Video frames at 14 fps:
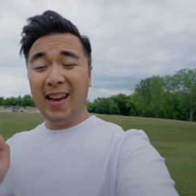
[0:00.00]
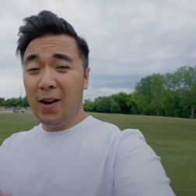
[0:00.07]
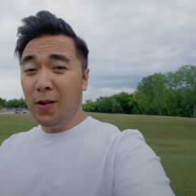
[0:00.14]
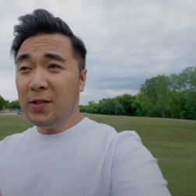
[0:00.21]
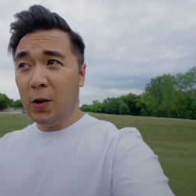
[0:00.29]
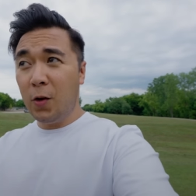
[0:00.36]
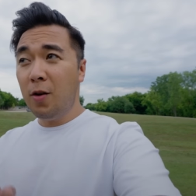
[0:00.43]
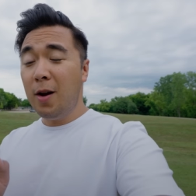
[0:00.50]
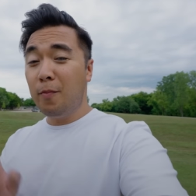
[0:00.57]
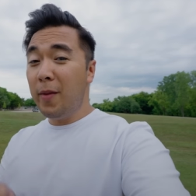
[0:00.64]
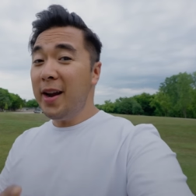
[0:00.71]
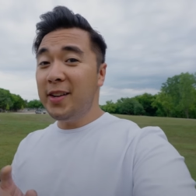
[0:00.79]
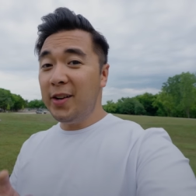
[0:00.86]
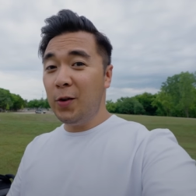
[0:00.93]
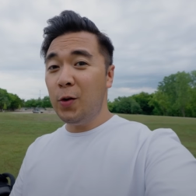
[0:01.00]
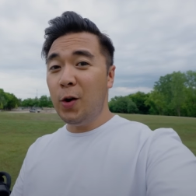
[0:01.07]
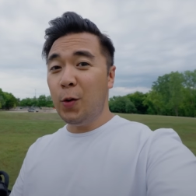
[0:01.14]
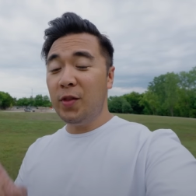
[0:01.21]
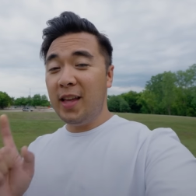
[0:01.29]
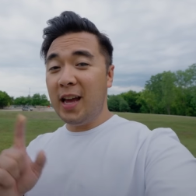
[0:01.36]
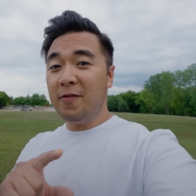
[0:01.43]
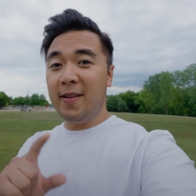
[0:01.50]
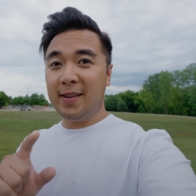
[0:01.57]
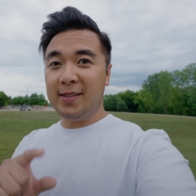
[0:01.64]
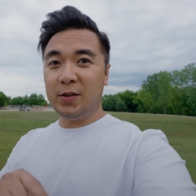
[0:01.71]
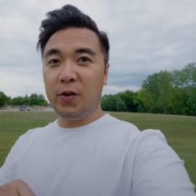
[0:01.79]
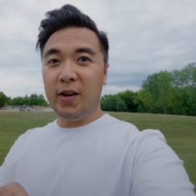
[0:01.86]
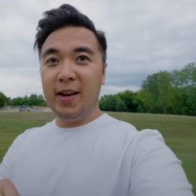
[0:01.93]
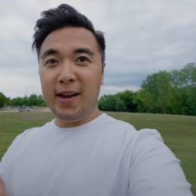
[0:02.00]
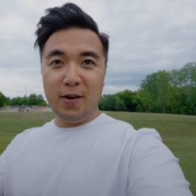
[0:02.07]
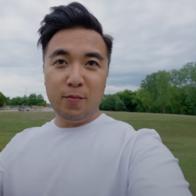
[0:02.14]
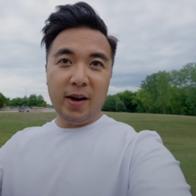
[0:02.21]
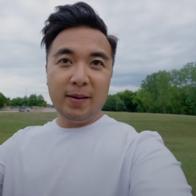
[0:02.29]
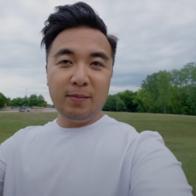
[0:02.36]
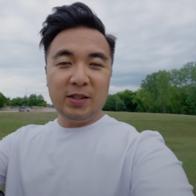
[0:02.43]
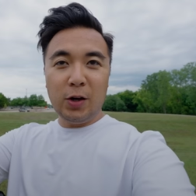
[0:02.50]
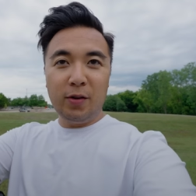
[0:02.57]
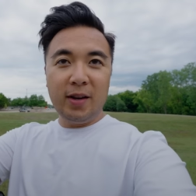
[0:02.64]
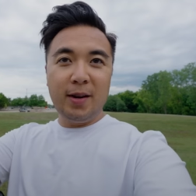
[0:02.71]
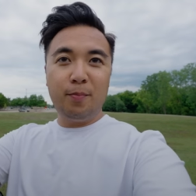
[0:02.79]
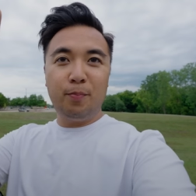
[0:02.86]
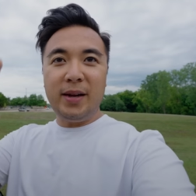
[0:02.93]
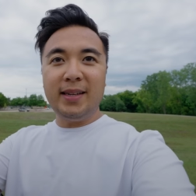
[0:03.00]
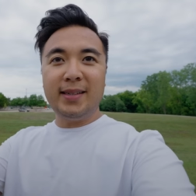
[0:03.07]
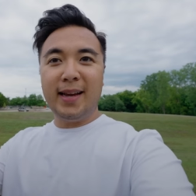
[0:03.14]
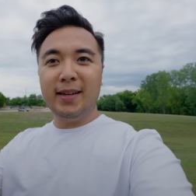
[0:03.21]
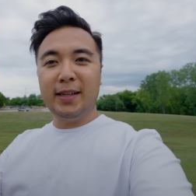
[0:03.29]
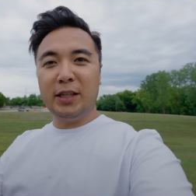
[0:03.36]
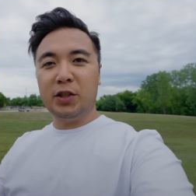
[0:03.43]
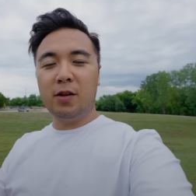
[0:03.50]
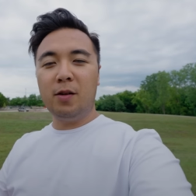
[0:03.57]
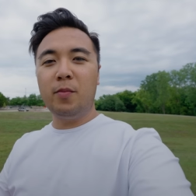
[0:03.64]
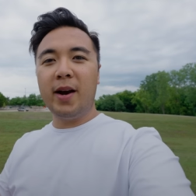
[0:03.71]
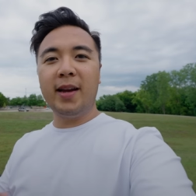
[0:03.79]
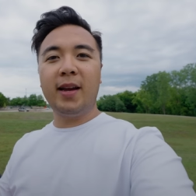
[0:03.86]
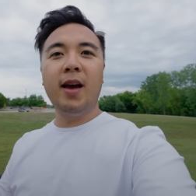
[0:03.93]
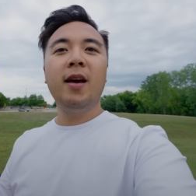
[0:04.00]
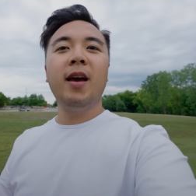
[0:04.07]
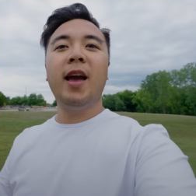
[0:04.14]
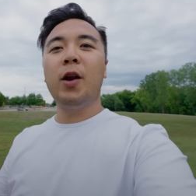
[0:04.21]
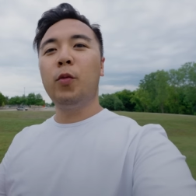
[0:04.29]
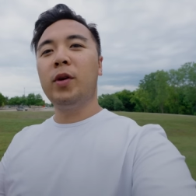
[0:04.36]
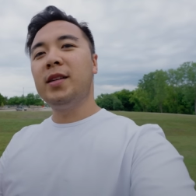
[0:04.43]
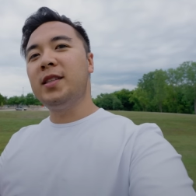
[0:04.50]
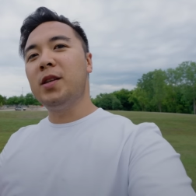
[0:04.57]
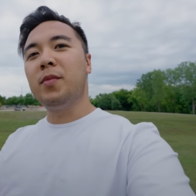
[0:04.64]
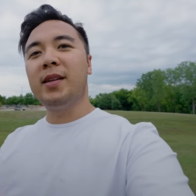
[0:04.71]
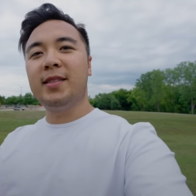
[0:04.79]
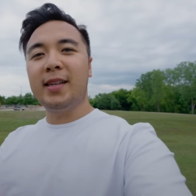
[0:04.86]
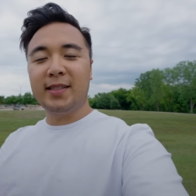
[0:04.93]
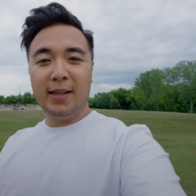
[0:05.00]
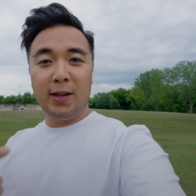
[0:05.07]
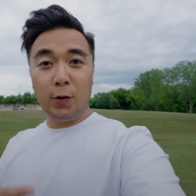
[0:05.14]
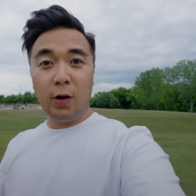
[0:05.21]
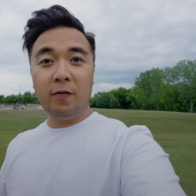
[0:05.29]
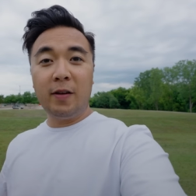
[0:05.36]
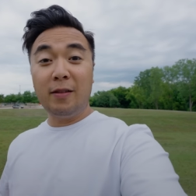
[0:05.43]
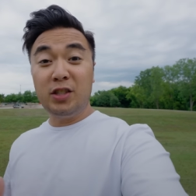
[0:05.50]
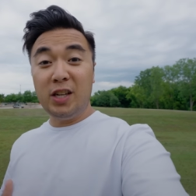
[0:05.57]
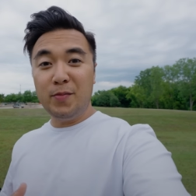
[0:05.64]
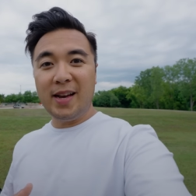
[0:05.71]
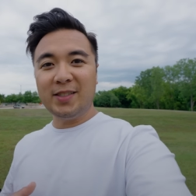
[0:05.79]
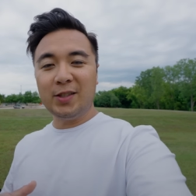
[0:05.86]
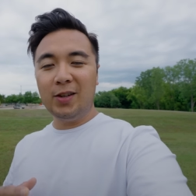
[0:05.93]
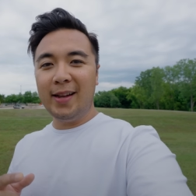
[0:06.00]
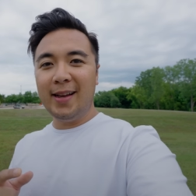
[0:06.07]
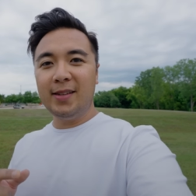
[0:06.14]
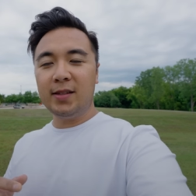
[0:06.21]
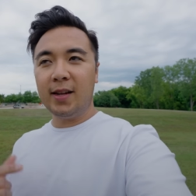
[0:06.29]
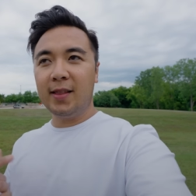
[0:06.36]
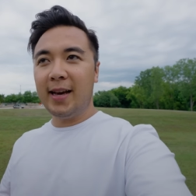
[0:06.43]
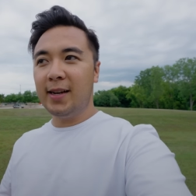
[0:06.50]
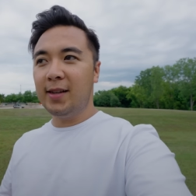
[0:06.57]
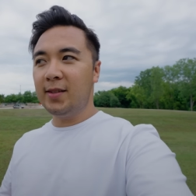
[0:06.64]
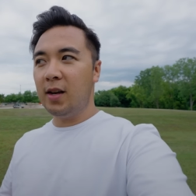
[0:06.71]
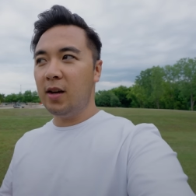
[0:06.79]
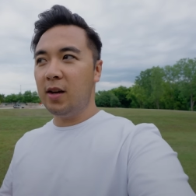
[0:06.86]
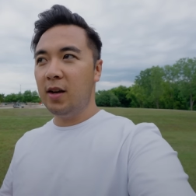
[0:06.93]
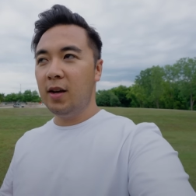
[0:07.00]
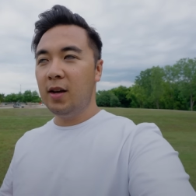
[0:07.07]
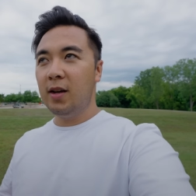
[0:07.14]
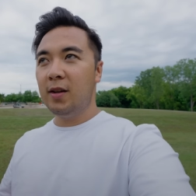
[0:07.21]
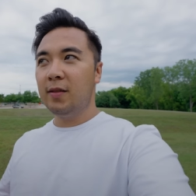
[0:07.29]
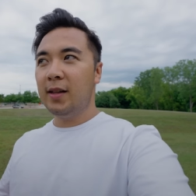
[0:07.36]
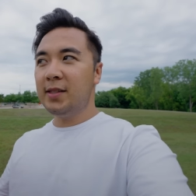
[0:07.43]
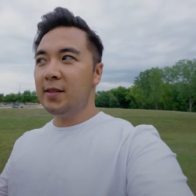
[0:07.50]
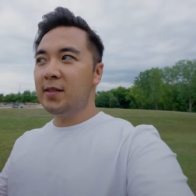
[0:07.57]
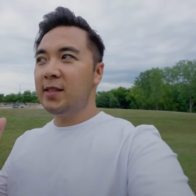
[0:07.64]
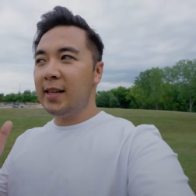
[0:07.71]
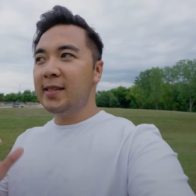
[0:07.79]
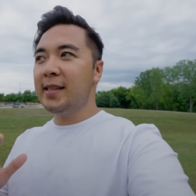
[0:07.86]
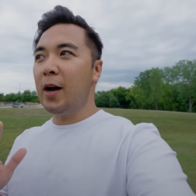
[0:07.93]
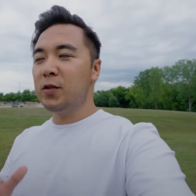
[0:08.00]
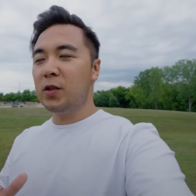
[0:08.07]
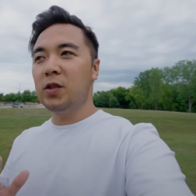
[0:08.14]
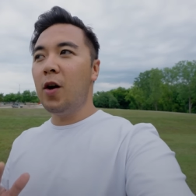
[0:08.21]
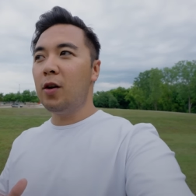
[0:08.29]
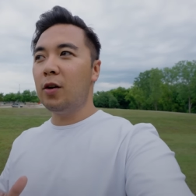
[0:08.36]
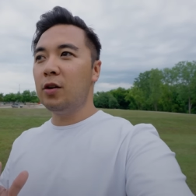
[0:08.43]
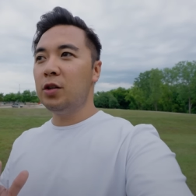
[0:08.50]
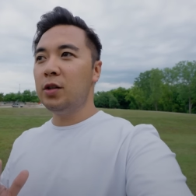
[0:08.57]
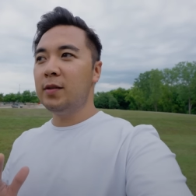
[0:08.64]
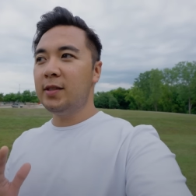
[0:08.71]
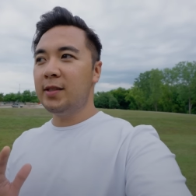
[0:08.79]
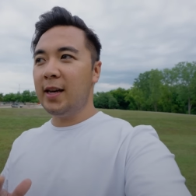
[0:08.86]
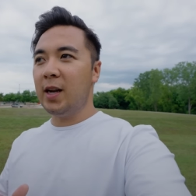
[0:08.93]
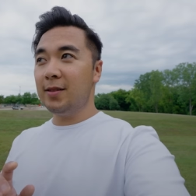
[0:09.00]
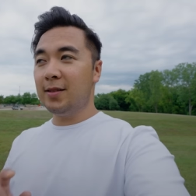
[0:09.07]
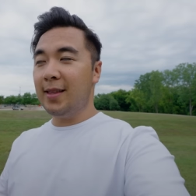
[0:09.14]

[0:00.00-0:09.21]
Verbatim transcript: And also, mind you, with the F X three and my Sony B ten digital mic and what is it, my sixteen to thirty-five G master lens, like that is a... That's a six thousand dollar setup.